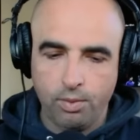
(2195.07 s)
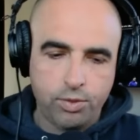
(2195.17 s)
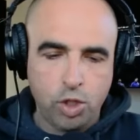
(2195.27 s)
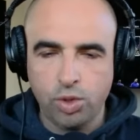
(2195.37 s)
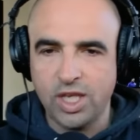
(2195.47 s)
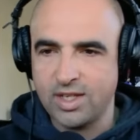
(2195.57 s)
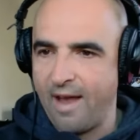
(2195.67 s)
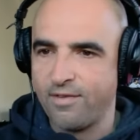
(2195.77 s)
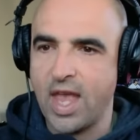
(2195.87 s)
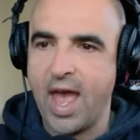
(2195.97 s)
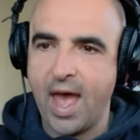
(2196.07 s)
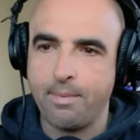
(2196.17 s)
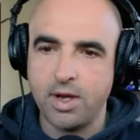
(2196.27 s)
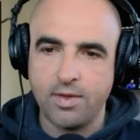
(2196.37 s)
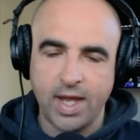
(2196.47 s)
two things have to
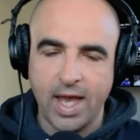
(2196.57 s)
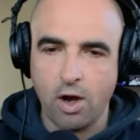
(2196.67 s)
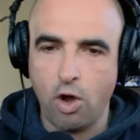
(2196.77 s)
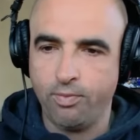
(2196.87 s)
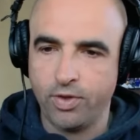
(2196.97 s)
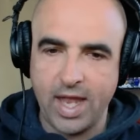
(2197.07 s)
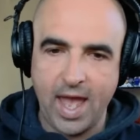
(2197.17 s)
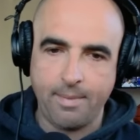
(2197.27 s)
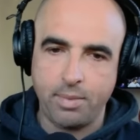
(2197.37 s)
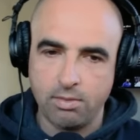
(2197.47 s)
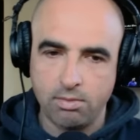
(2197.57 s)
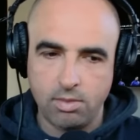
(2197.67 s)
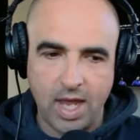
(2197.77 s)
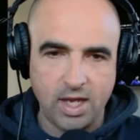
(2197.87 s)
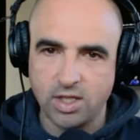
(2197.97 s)
happen, and they got to hopefully happen
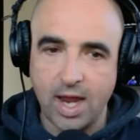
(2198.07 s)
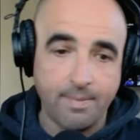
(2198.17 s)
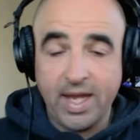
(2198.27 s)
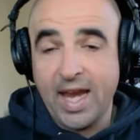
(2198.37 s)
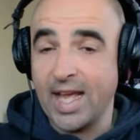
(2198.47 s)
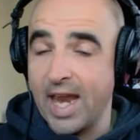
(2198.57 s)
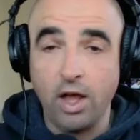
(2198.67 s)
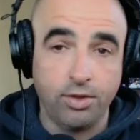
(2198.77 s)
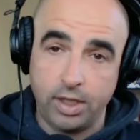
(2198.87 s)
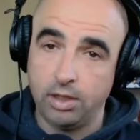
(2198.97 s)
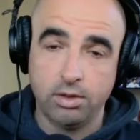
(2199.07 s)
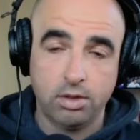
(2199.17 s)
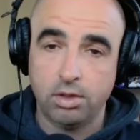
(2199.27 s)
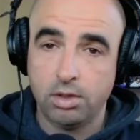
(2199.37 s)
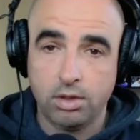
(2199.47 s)
ASAP. They got to get healthy.
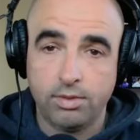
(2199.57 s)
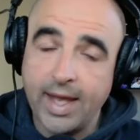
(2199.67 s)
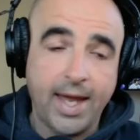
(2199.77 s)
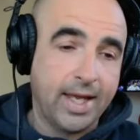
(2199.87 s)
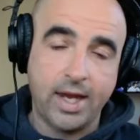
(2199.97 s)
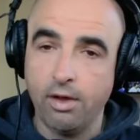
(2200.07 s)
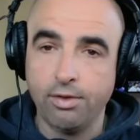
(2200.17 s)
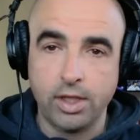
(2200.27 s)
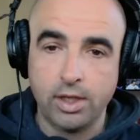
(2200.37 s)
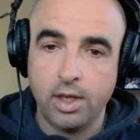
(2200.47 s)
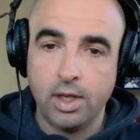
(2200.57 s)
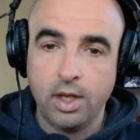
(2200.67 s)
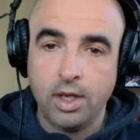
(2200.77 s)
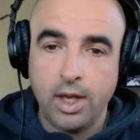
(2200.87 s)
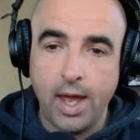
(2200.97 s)
They got to get healthy.
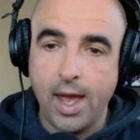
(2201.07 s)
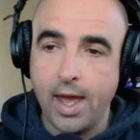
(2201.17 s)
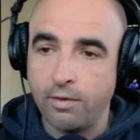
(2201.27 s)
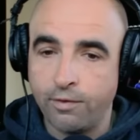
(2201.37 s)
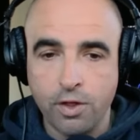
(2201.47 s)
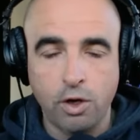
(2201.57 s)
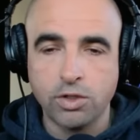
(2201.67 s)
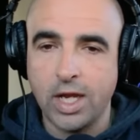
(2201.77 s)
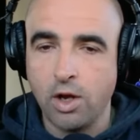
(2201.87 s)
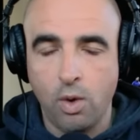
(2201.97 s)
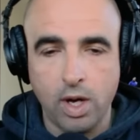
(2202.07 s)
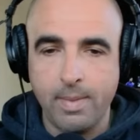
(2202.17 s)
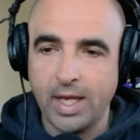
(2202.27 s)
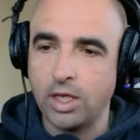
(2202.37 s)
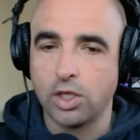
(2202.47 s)
And for those that don't want to
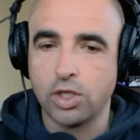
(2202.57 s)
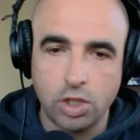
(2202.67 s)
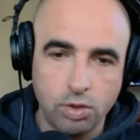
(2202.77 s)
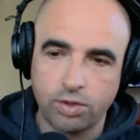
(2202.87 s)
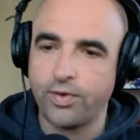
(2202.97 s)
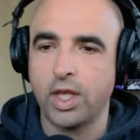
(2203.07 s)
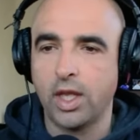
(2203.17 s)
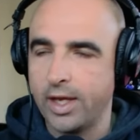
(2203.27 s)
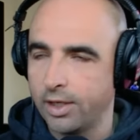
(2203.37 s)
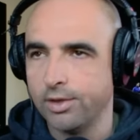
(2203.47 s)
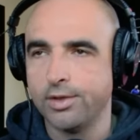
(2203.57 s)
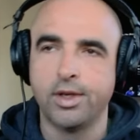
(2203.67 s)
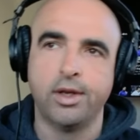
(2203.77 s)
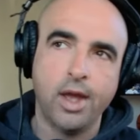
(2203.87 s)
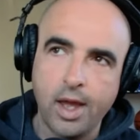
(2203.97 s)
make an excuse for the Lakers
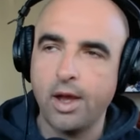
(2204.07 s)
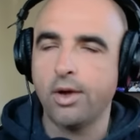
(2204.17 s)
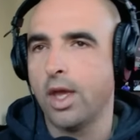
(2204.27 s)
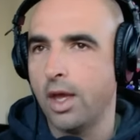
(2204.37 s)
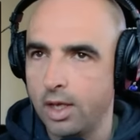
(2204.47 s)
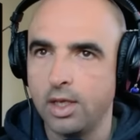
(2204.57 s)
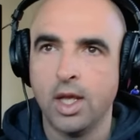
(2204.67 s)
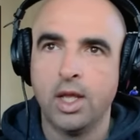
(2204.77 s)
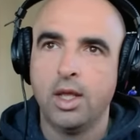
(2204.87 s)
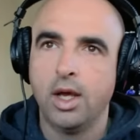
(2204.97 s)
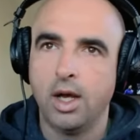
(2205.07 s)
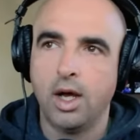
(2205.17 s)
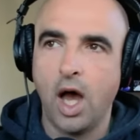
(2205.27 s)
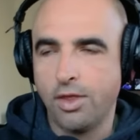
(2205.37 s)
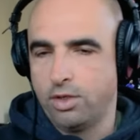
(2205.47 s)
and, yeah, okay,
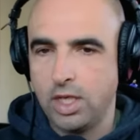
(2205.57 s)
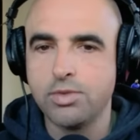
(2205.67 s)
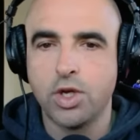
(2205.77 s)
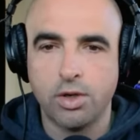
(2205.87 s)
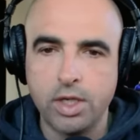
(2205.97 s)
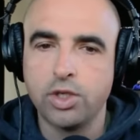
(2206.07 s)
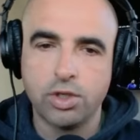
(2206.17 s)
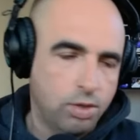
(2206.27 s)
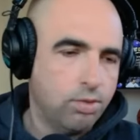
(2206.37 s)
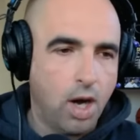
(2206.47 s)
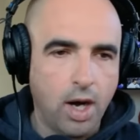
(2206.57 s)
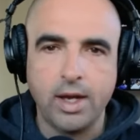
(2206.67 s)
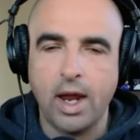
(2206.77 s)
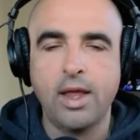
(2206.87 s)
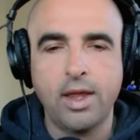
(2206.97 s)
other teams are injured too. All right,
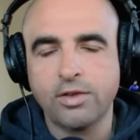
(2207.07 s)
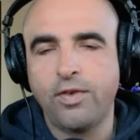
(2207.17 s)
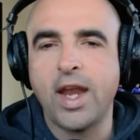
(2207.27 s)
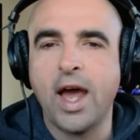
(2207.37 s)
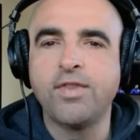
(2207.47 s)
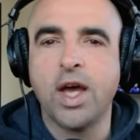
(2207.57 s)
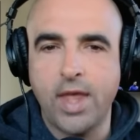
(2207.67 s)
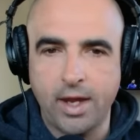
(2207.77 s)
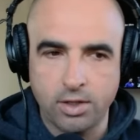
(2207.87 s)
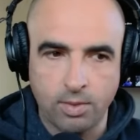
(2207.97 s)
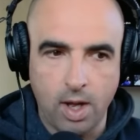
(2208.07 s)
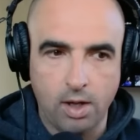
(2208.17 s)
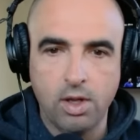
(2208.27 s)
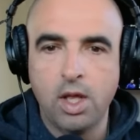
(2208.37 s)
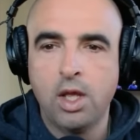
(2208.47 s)
that's fine. I've done that as
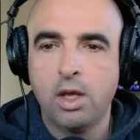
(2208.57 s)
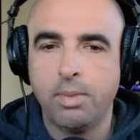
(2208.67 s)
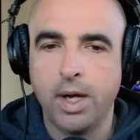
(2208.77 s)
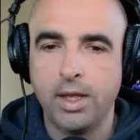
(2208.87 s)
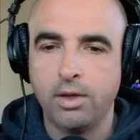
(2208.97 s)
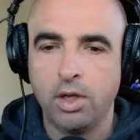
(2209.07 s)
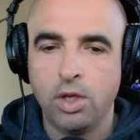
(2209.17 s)
well. But